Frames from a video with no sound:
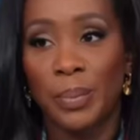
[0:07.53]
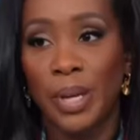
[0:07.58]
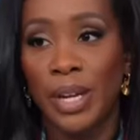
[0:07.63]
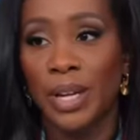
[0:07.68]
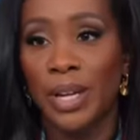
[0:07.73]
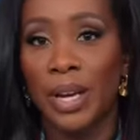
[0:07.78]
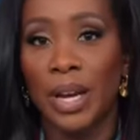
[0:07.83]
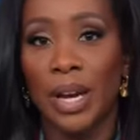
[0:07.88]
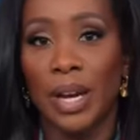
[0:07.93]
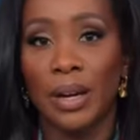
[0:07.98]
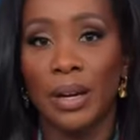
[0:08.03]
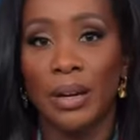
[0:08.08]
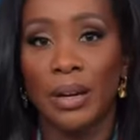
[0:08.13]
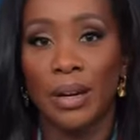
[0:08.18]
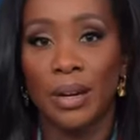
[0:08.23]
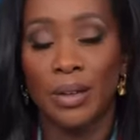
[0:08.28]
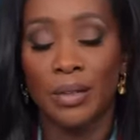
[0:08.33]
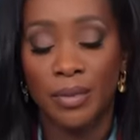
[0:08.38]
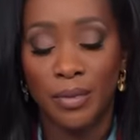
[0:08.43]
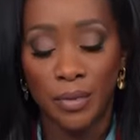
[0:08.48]
Thanks for being
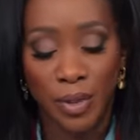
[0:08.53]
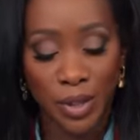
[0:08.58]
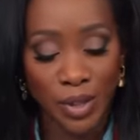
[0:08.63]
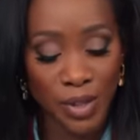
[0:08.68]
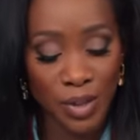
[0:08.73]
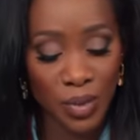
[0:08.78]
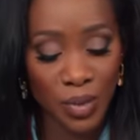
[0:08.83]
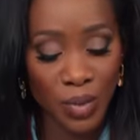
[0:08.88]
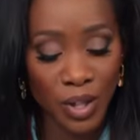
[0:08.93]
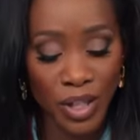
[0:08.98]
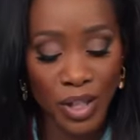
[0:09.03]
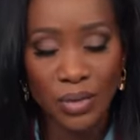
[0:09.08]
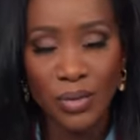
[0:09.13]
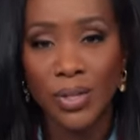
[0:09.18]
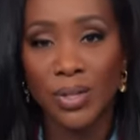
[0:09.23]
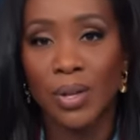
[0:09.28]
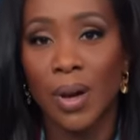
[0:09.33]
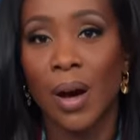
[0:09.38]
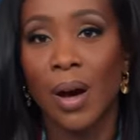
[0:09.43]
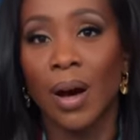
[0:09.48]
here. First, when
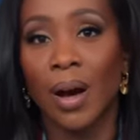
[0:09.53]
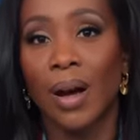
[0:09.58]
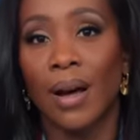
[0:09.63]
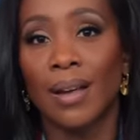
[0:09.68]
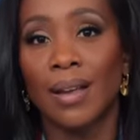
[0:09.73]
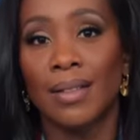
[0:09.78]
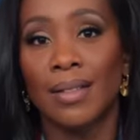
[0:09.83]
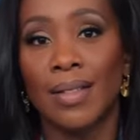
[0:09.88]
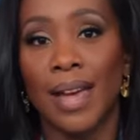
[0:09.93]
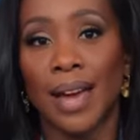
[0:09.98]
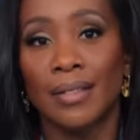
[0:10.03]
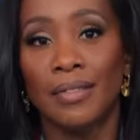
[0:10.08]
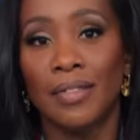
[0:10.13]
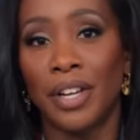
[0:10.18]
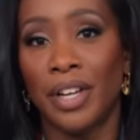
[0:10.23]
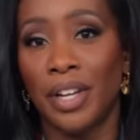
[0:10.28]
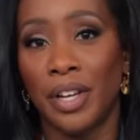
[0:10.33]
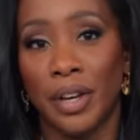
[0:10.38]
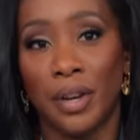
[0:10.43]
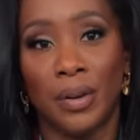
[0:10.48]
you saw that
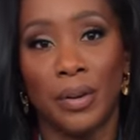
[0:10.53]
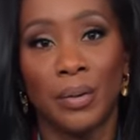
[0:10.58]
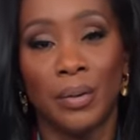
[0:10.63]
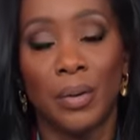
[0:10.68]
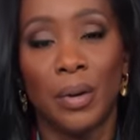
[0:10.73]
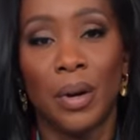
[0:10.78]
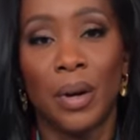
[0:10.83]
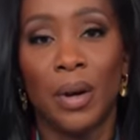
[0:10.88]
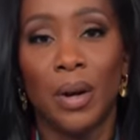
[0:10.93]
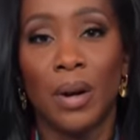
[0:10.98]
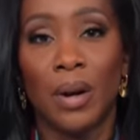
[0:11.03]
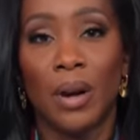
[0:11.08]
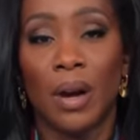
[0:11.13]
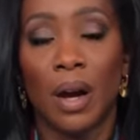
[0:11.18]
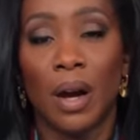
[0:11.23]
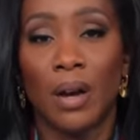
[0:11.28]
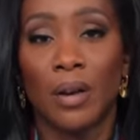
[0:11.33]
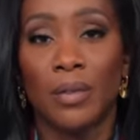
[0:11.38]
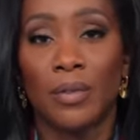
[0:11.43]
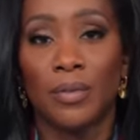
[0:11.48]
video
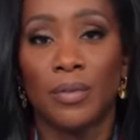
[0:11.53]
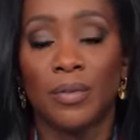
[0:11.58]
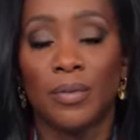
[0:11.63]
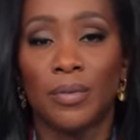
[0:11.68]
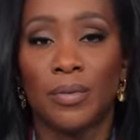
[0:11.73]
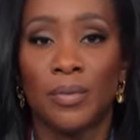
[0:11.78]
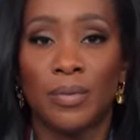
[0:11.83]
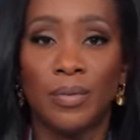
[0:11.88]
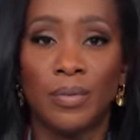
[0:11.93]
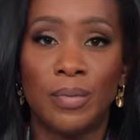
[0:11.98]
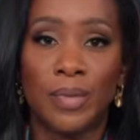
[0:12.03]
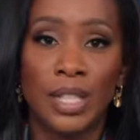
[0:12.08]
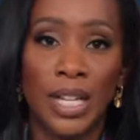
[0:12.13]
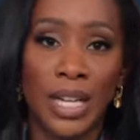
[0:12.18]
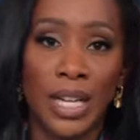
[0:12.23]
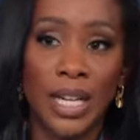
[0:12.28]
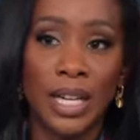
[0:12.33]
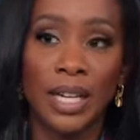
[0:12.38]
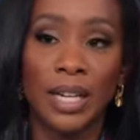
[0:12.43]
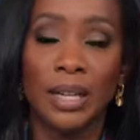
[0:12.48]
of
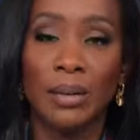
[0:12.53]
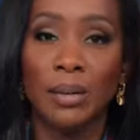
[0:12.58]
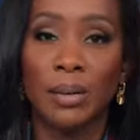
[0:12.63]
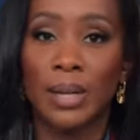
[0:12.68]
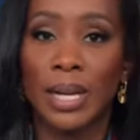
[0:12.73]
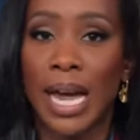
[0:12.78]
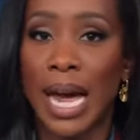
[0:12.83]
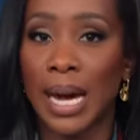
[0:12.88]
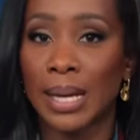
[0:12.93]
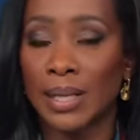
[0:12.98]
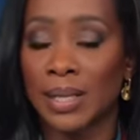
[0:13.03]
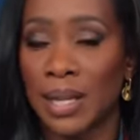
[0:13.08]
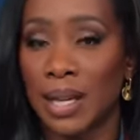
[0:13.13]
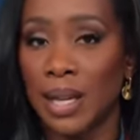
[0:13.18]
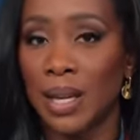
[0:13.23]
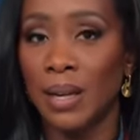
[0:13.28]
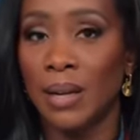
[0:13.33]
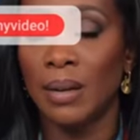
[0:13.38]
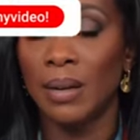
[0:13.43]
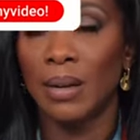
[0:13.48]
Diddy,
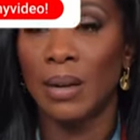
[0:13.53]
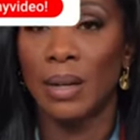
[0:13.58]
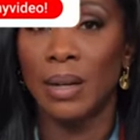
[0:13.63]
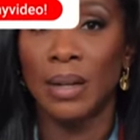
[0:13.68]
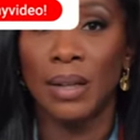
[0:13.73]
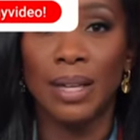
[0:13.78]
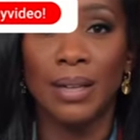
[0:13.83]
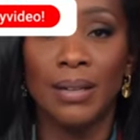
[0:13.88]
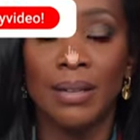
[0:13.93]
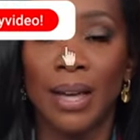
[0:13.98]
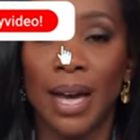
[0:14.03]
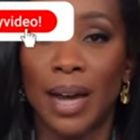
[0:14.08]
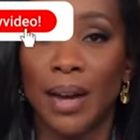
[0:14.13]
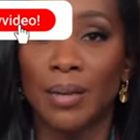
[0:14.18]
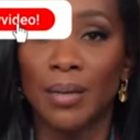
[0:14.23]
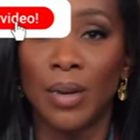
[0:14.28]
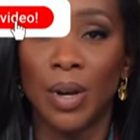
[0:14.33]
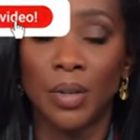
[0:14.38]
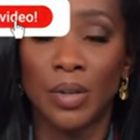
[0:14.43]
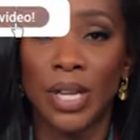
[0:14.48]
Cassie in
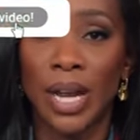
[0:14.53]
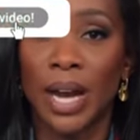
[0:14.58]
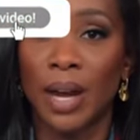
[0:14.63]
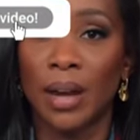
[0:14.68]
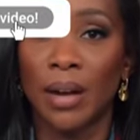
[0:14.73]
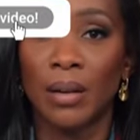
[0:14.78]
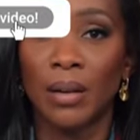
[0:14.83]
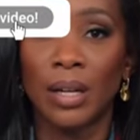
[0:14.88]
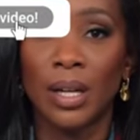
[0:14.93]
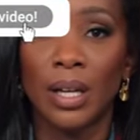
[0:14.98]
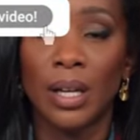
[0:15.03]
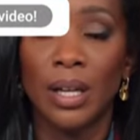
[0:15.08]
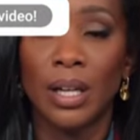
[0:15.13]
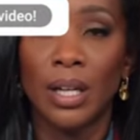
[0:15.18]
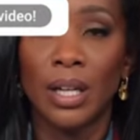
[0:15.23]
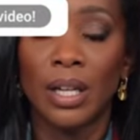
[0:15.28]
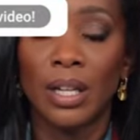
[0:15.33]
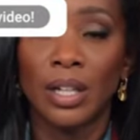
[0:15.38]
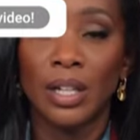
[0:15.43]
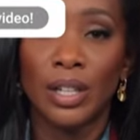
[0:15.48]
that hotel,
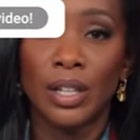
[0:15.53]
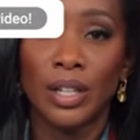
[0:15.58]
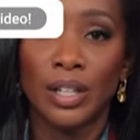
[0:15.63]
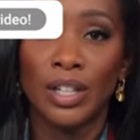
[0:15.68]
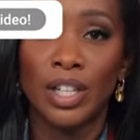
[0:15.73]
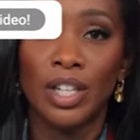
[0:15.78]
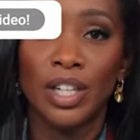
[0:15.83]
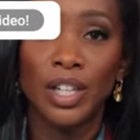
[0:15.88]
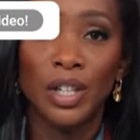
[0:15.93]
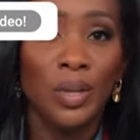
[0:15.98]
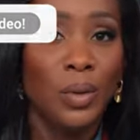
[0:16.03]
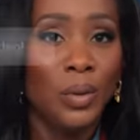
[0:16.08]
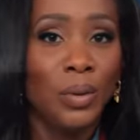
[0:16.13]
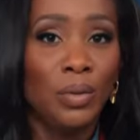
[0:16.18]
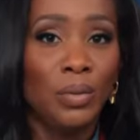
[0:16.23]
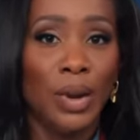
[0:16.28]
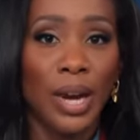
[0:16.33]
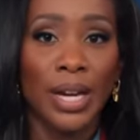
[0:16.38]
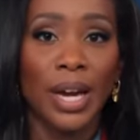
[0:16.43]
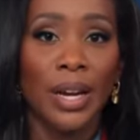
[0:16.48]
did
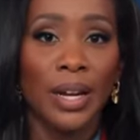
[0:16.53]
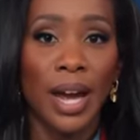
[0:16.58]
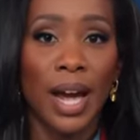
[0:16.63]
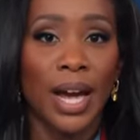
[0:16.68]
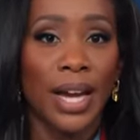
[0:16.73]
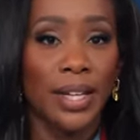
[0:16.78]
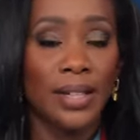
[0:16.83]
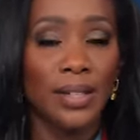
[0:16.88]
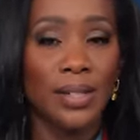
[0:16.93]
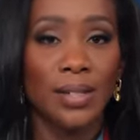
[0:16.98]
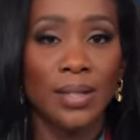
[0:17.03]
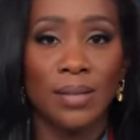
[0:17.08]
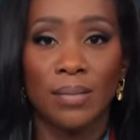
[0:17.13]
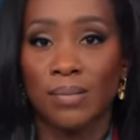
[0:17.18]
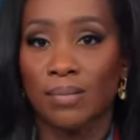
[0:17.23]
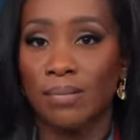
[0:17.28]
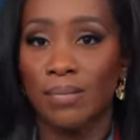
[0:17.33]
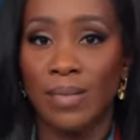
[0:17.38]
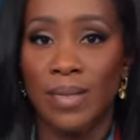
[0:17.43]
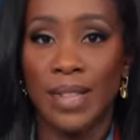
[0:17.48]
you recognize
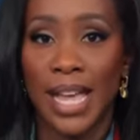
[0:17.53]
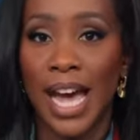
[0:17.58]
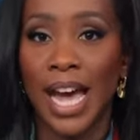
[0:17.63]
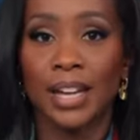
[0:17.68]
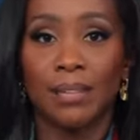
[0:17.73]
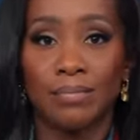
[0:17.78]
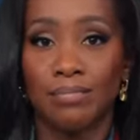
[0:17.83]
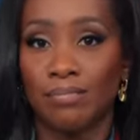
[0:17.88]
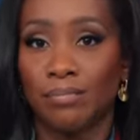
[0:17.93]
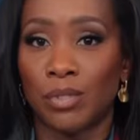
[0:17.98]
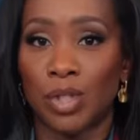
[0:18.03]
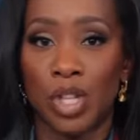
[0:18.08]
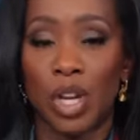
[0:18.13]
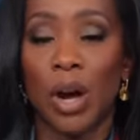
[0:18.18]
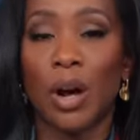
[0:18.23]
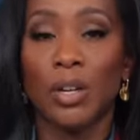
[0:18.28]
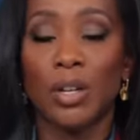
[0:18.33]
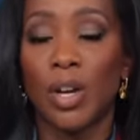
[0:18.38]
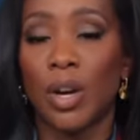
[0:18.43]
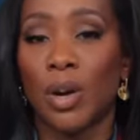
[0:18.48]
that
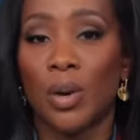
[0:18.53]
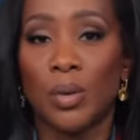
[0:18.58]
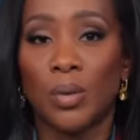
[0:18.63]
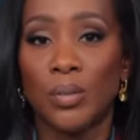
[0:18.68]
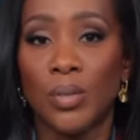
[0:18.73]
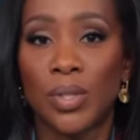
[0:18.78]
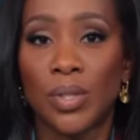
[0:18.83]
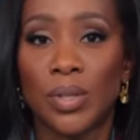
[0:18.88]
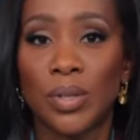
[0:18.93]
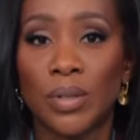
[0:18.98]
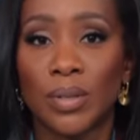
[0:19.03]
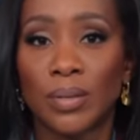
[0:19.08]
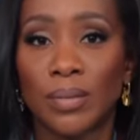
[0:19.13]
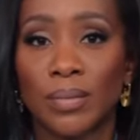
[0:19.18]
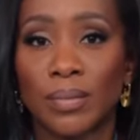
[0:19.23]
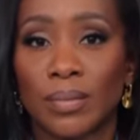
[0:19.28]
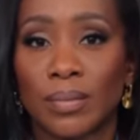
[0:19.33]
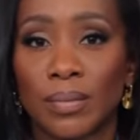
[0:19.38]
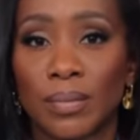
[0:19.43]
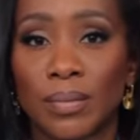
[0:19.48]
Sean Combs?